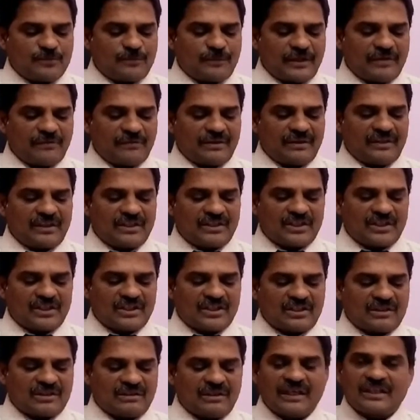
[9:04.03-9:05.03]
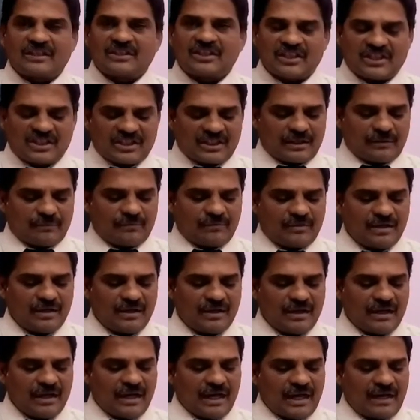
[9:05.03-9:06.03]
between their system
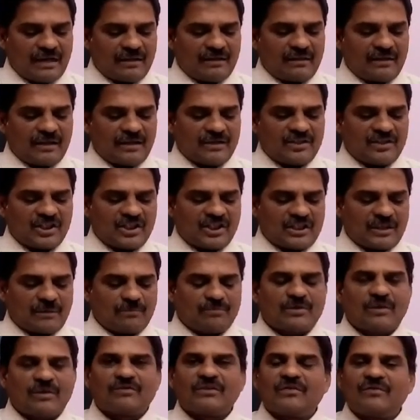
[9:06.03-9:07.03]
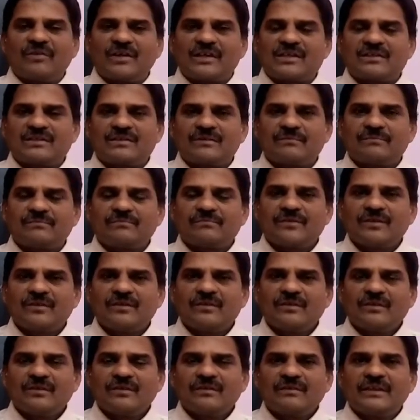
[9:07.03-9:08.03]
and the systems of the West.
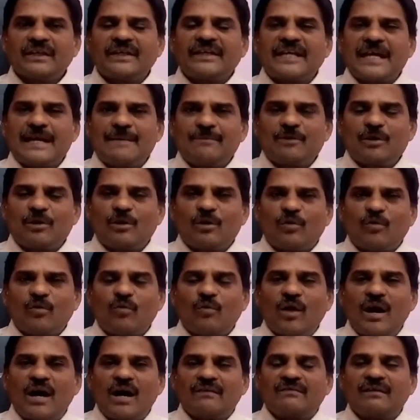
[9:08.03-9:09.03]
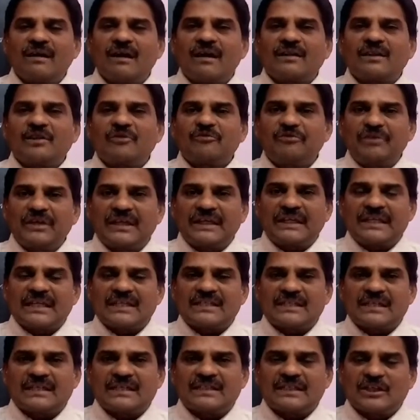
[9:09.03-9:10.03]
They came to know what are the
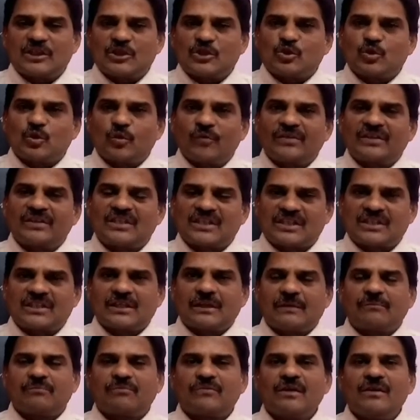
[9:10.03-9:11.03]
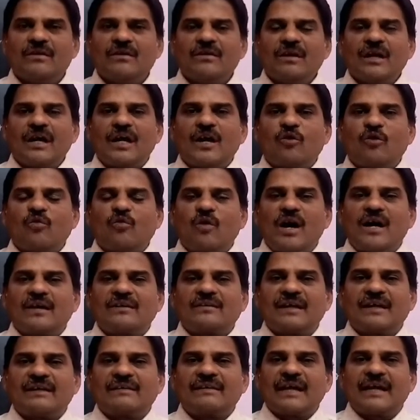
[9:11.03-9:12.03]
weaknesses in Soviet system and
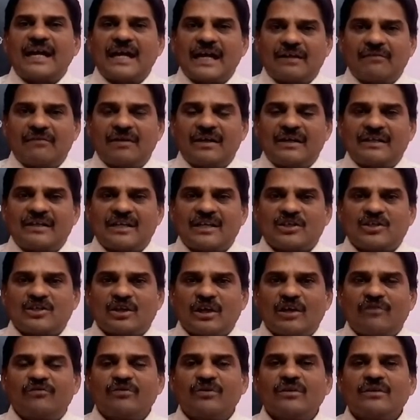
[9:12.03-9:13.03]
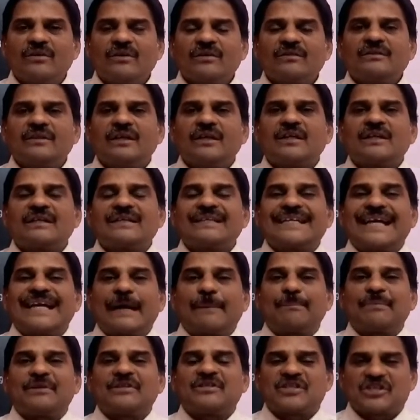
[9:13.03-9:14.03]
what are the advantages of the
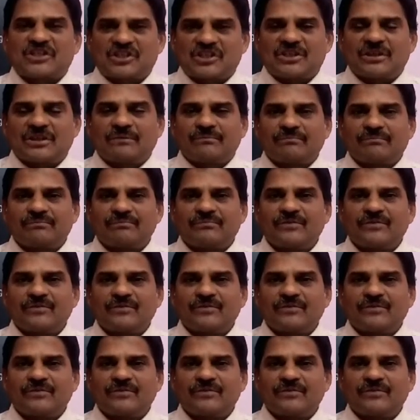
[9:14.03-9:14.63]
capitalist system.